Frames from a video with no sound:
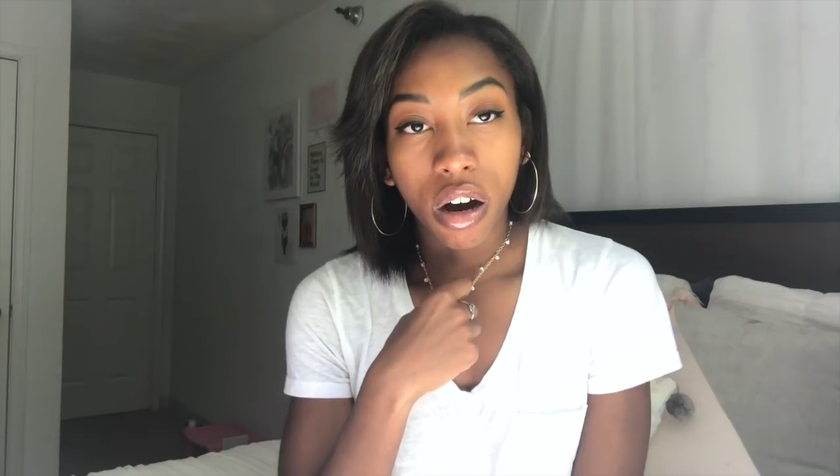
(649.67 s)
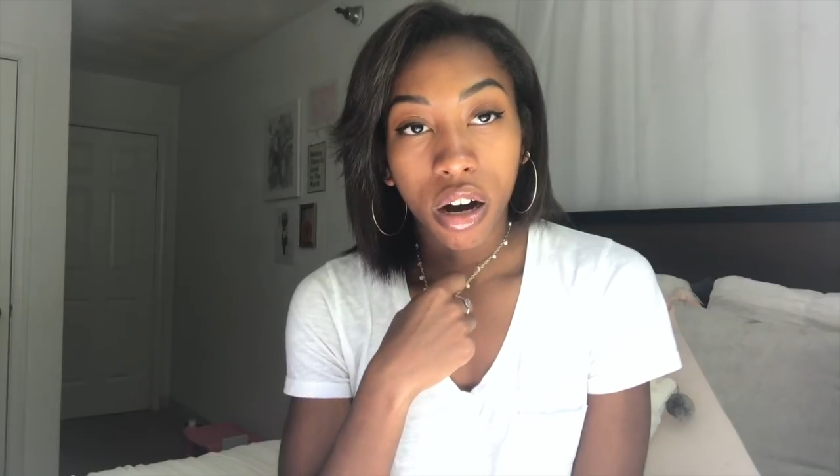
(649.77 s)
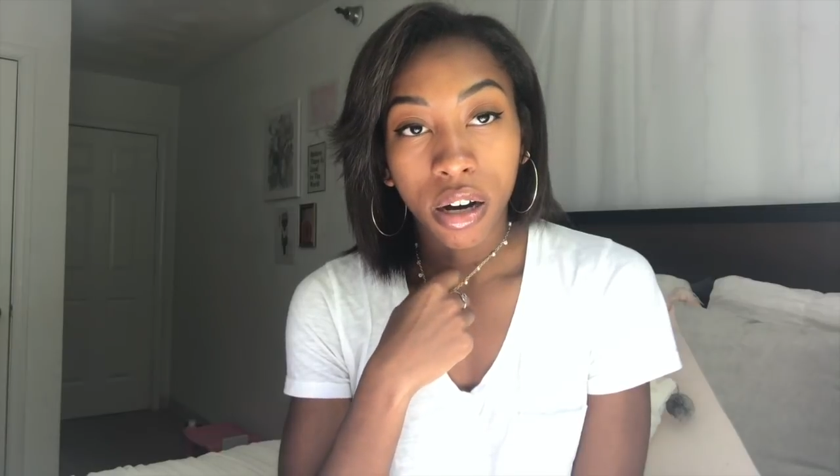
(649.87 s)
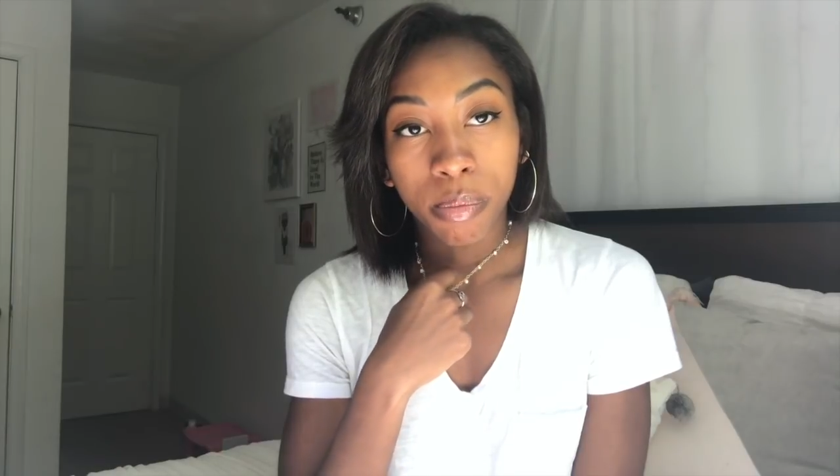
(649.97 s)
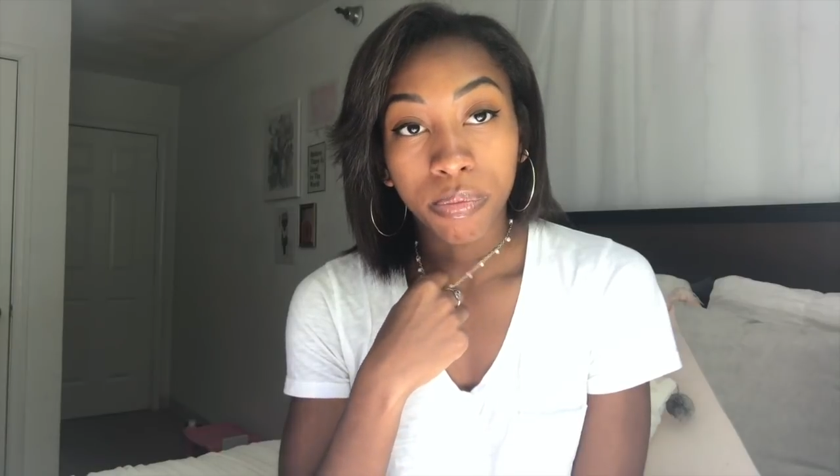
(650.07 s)

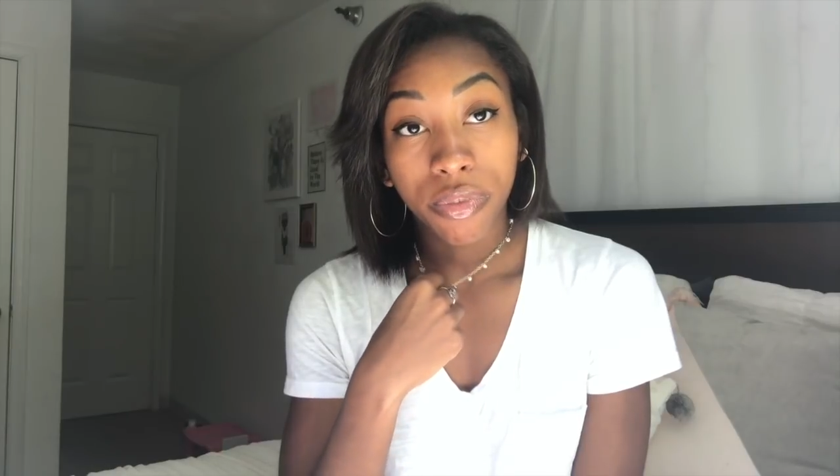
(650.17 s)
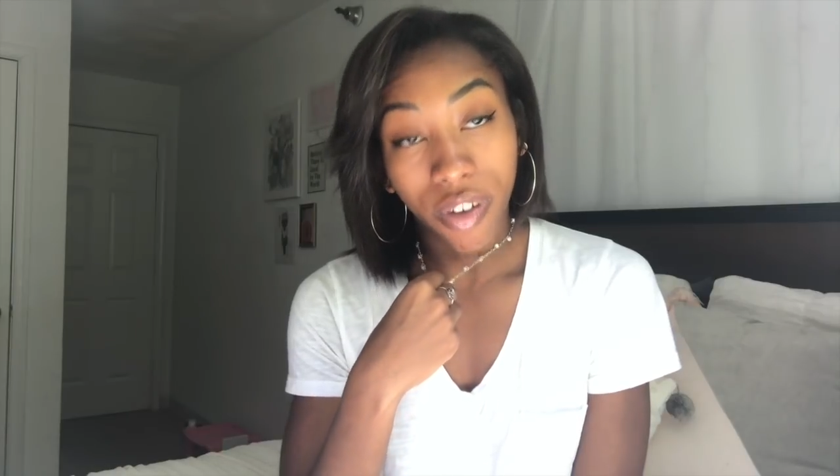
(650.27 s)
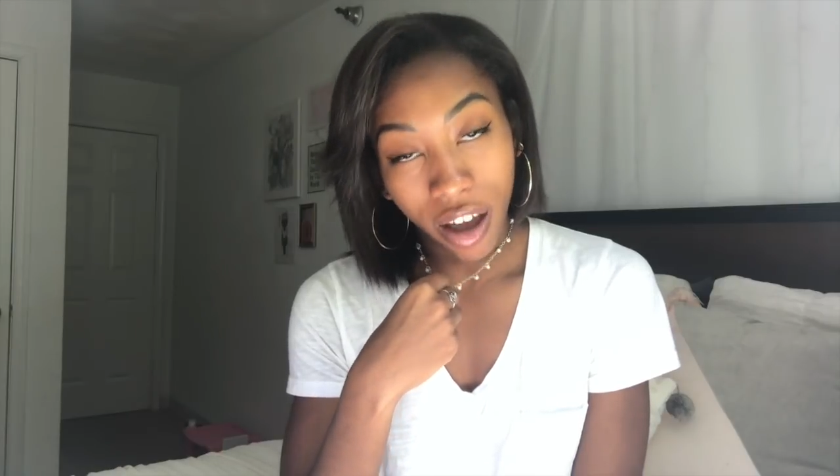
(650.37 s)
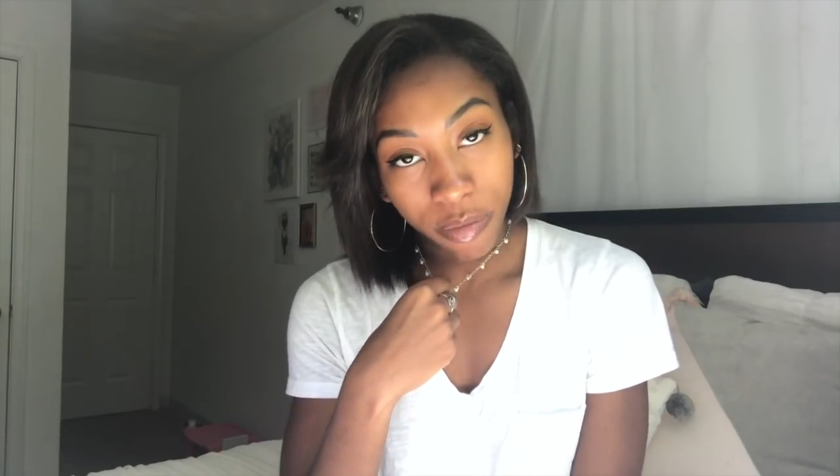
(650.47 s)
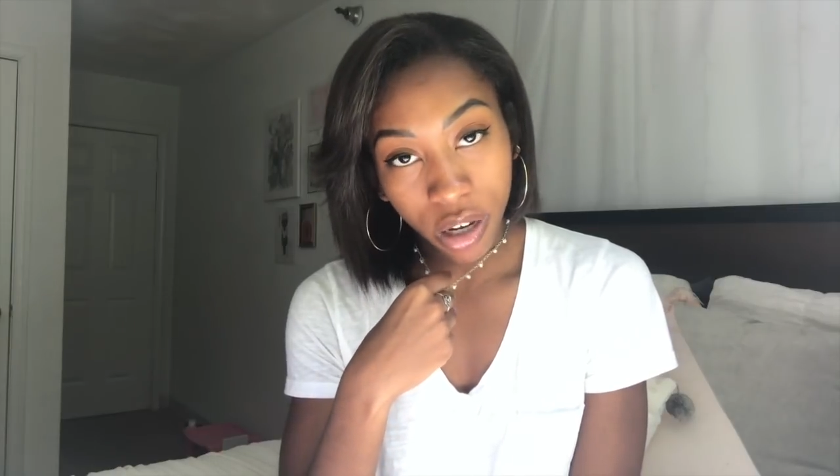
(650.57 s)
um,
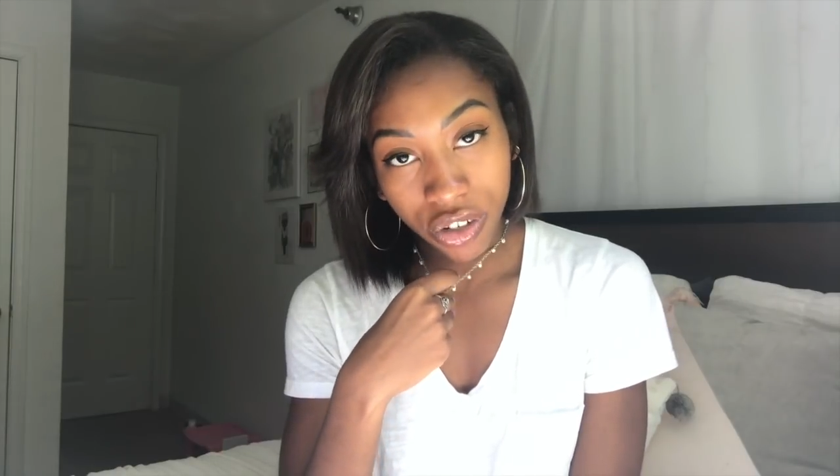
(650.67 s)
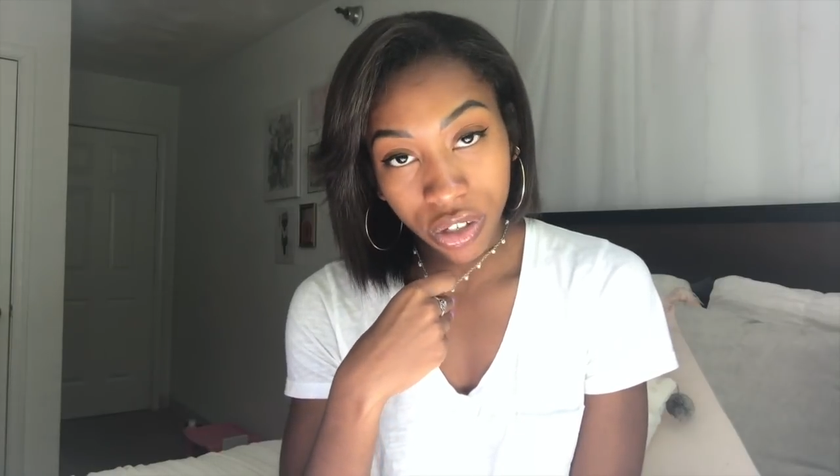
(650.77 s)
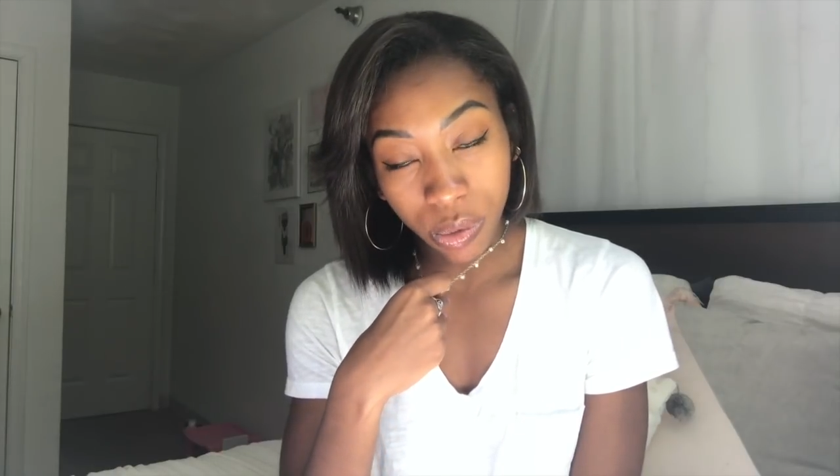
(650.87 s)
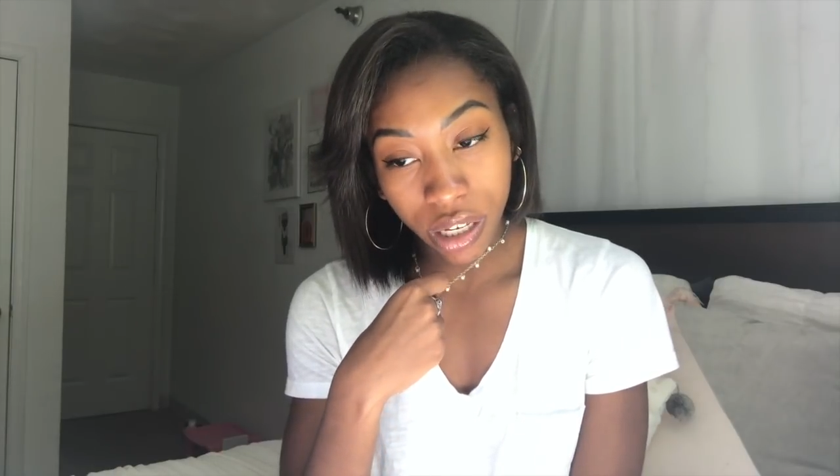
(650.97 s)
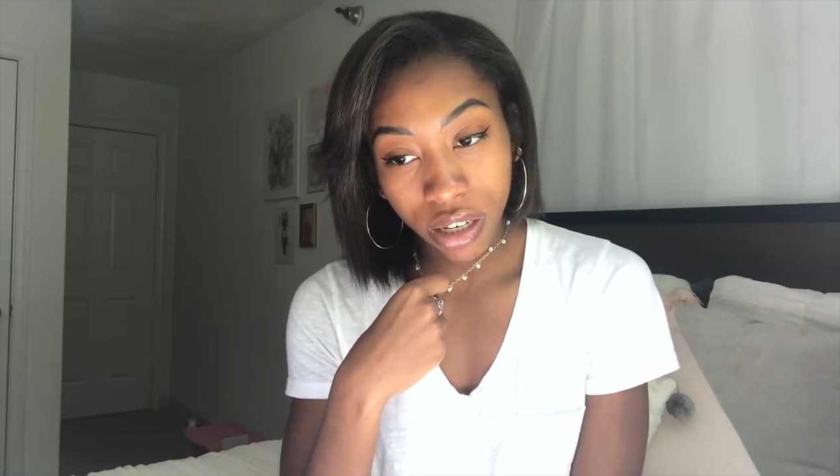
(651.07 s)
five
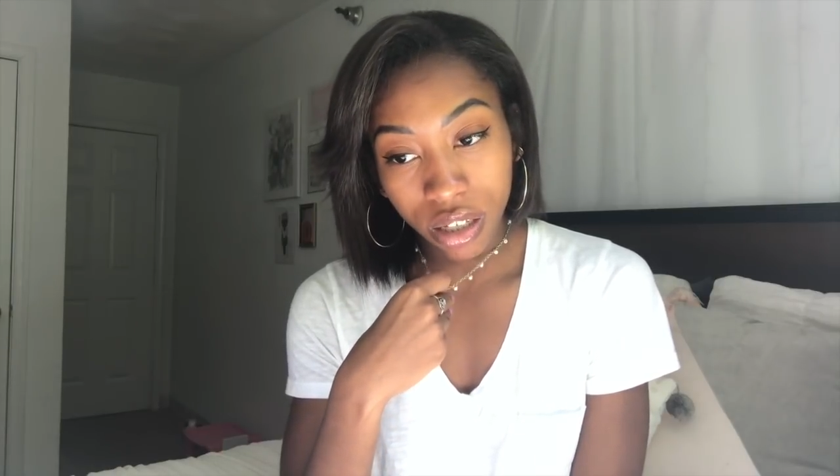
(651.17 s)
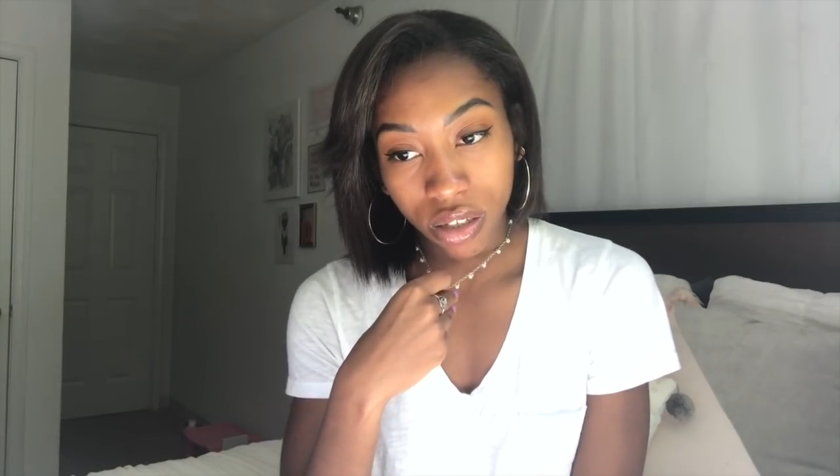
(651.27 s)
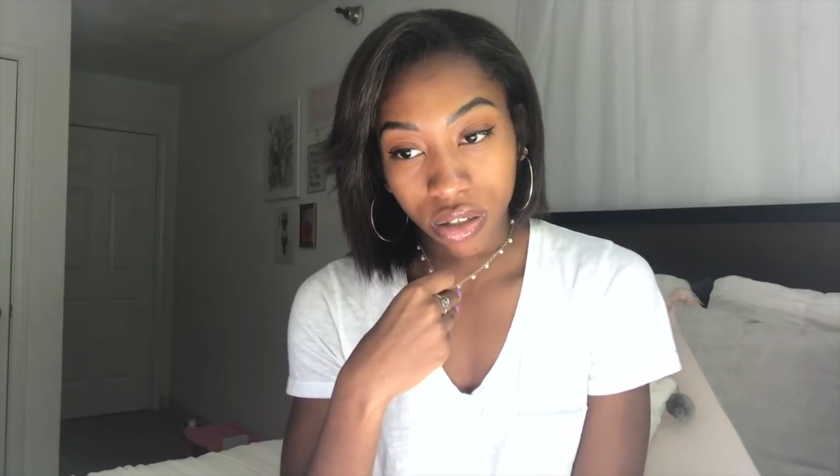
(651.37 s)
punches a week,